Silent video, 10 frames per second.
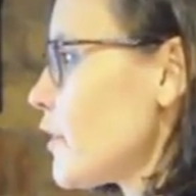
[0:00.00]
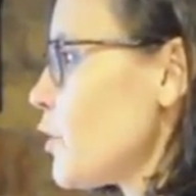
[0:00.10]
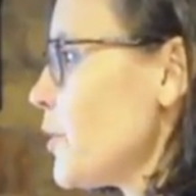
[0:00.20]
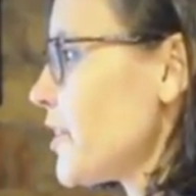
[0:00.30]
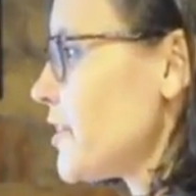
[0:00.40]

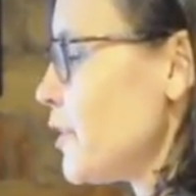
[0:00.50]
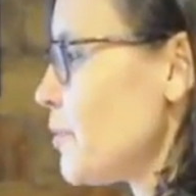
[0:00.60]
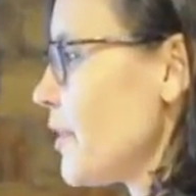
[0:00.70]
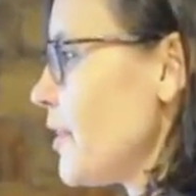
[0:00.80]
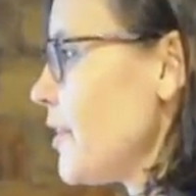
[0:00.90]
quick
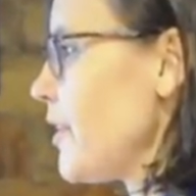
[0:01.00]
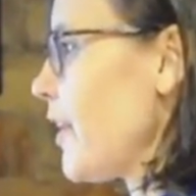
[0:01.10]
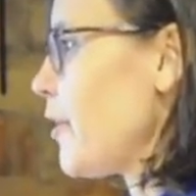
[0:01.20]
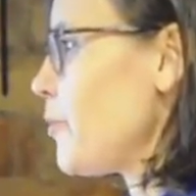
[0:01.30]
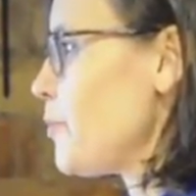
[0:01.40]
tip
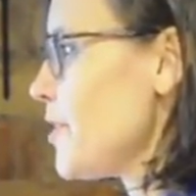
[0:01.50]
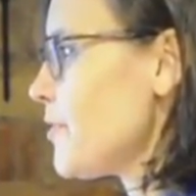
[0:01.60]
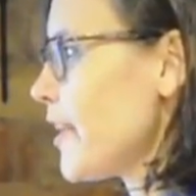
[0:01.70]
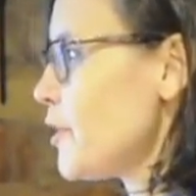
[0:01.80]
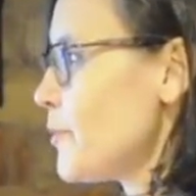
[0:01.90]
on B
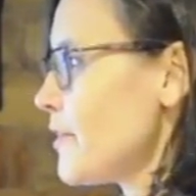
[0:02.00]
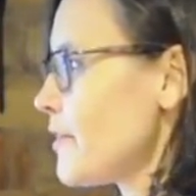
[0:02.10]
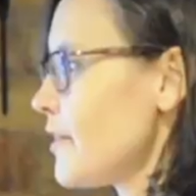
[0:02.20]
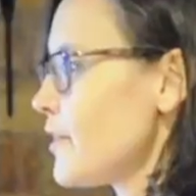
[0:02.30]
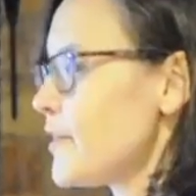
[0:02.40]
vitamins.
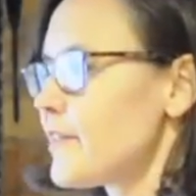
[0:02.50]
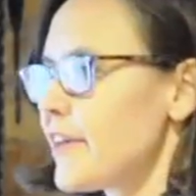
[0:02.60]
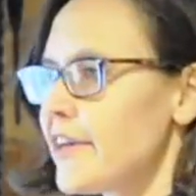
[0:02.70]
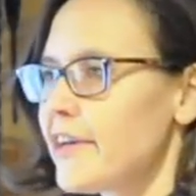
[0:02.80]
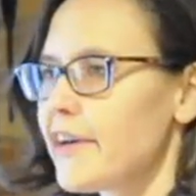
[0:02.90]
There is
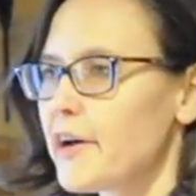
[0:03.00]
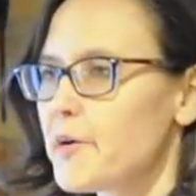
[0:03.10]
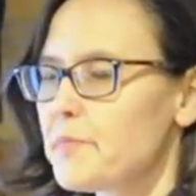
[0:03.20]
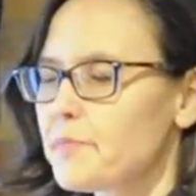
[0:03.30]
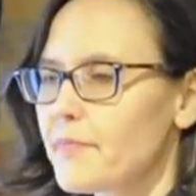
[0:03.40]
a
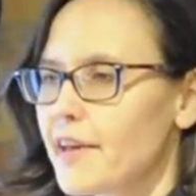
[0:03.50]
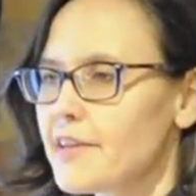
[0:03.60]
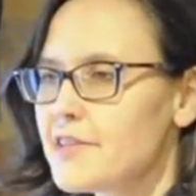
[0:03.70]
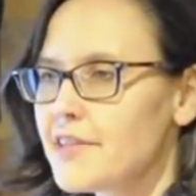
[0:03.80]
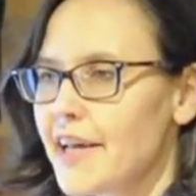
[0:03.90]

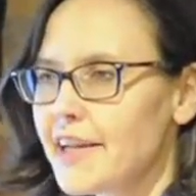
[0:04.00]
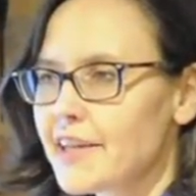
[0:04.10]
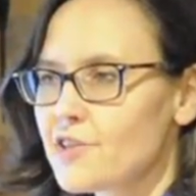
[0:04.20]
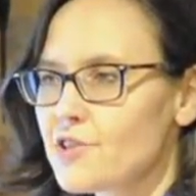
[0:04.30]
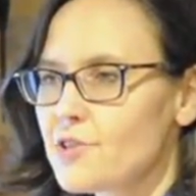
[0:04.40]
genetic
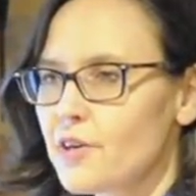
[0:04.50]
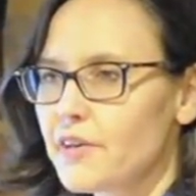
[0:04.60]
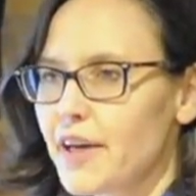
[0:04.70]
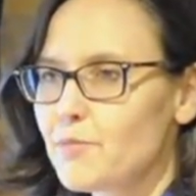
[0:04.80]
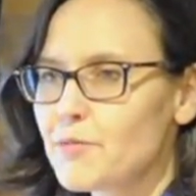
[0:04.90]
issue
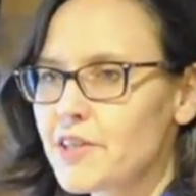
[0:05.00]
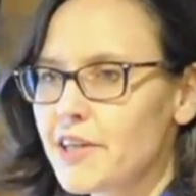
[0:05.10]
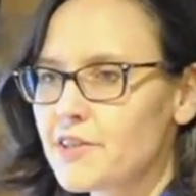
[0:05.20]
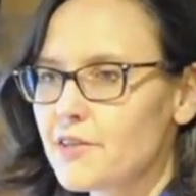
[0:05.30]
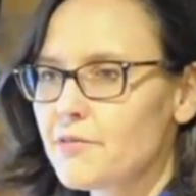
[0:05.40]
called
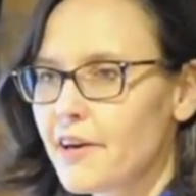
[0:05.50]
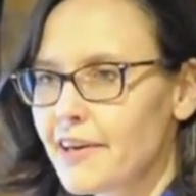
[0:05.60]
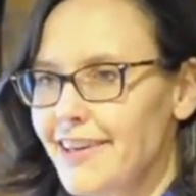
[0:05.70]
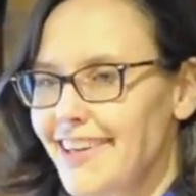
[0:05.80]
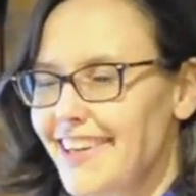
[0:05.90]

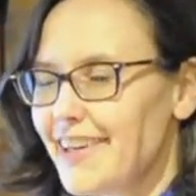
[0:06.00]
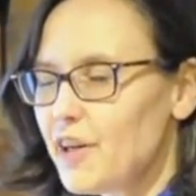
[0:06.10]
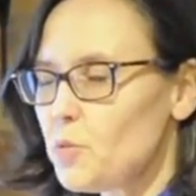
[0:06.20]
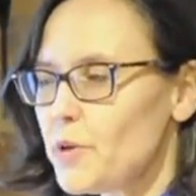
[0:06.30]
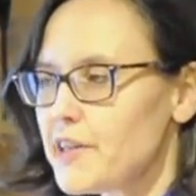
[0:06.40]
MTHFR,
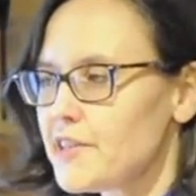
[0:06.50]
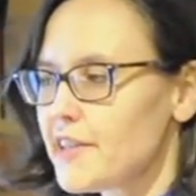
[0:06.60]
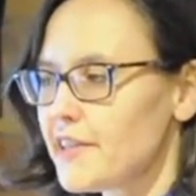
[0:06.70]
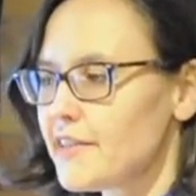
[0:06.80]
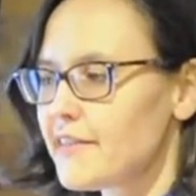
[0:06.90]
which
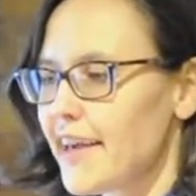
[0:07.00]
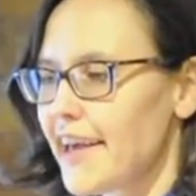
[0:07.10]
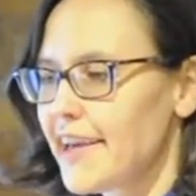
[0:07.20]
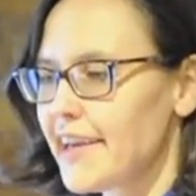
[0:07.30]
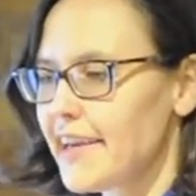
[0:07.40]
is
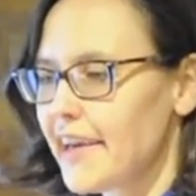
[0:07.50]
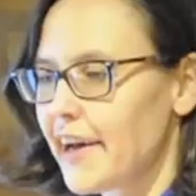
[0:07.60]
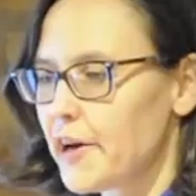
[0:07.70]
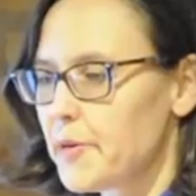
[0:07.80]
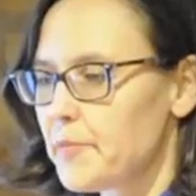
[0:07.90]

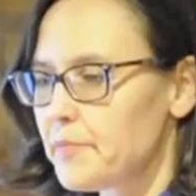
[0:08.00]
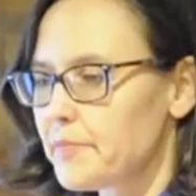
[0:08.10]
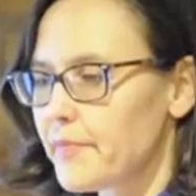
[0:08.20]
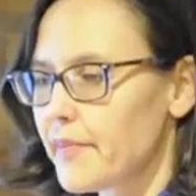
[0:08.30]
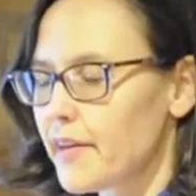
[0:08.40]

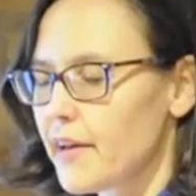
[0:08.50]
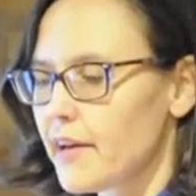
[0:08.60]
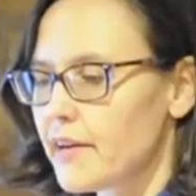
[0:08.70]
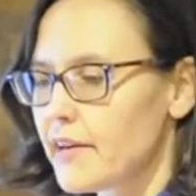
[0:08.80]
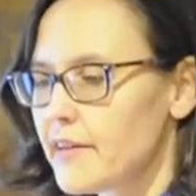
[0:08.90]

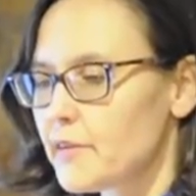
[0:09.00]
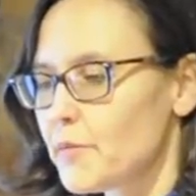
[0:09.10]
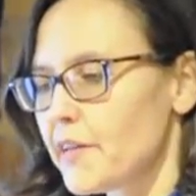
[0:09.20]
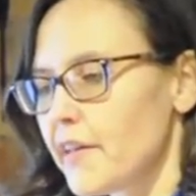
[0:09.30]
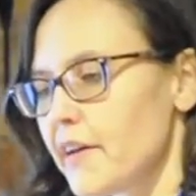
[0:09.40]
is
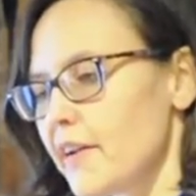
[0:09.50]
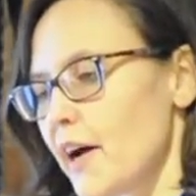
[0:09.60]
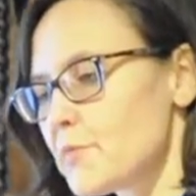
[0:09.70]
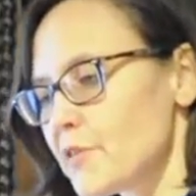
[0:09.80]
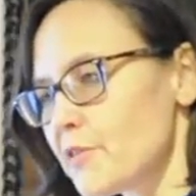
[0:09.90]
something that
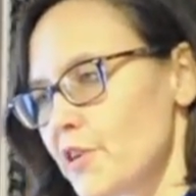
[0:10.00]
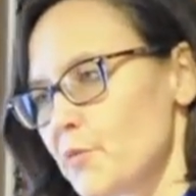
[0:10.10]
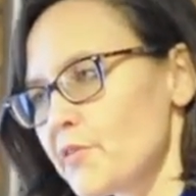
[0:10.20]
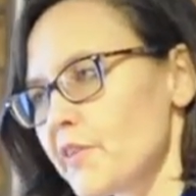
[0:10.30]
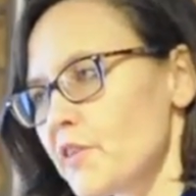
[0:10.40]
up to
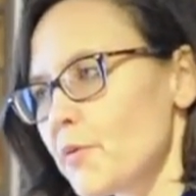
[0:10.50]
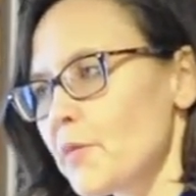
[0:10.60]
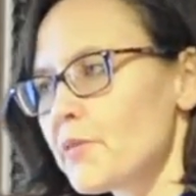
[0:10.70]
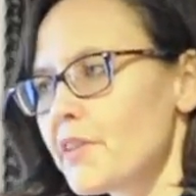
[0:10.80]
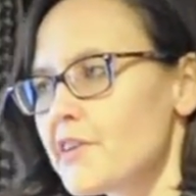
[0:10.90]
30% of the
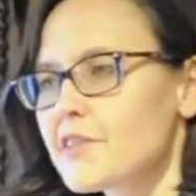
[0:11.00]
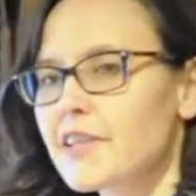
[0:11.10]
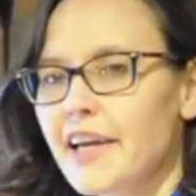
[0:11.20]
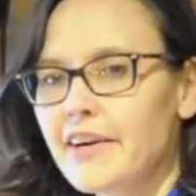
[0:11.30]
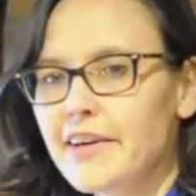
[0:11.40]
population
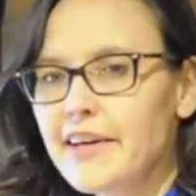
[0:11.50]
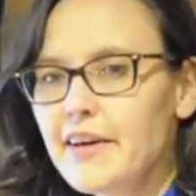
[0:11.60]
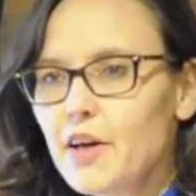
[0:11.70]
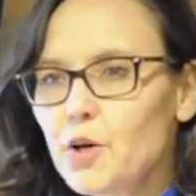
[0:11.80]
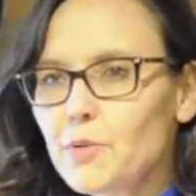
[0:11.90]
carry,
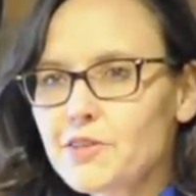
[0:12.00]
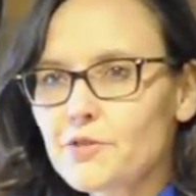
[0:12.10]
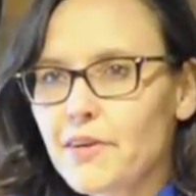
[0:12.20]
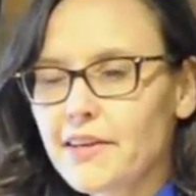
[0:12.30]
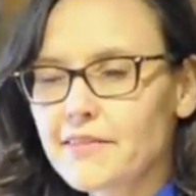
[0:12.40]
which
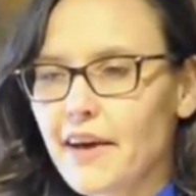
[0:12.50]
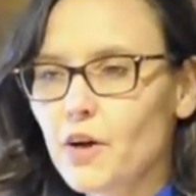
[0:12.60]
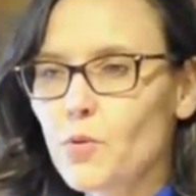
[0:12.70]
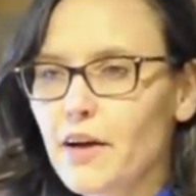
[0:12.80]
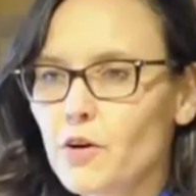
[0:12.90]
affects
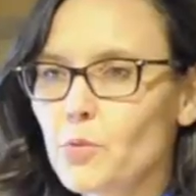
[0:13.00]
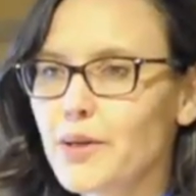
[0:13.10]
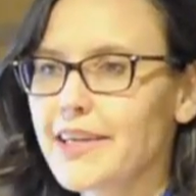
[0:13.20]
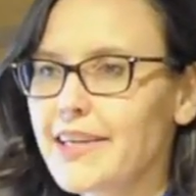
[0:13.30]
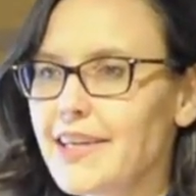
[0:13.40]
how well
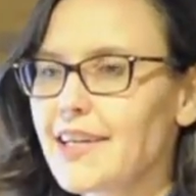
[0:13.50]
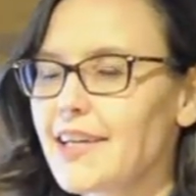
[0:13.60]
we